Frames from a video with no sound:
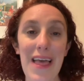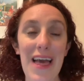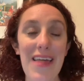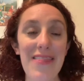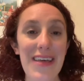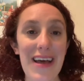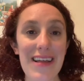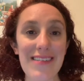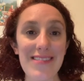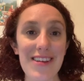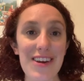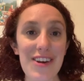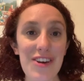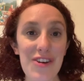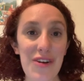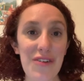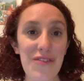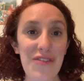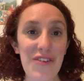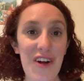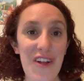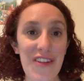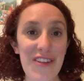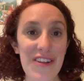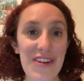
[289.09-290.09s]
That's going to do it
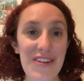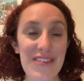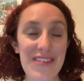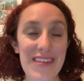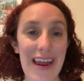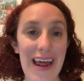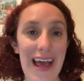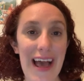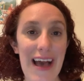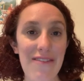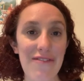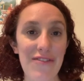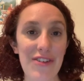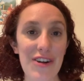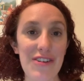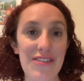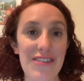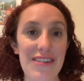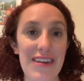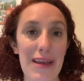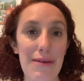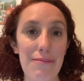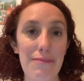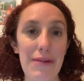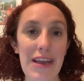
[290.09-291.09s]
for all the news that I have for you
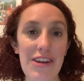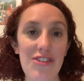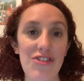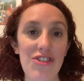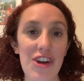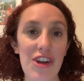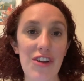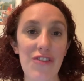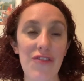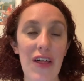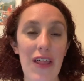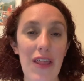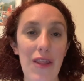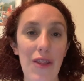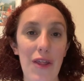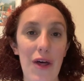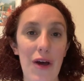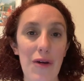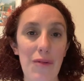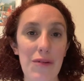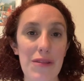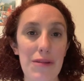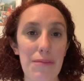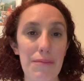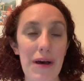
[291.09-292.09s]
today. Make sure you follow
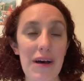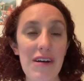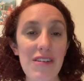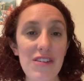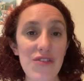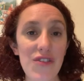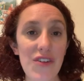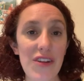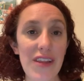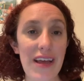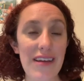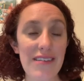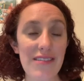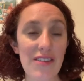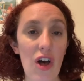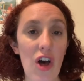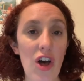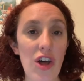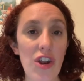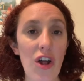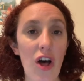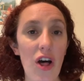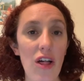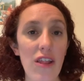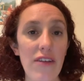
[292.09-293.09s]
along with the Mouse for Less
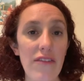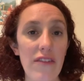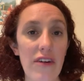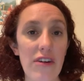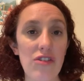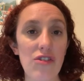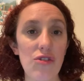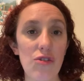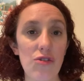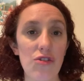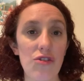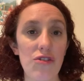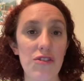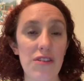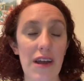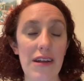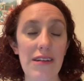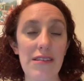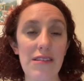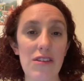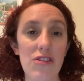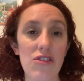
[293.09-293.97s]
on all of our social sites.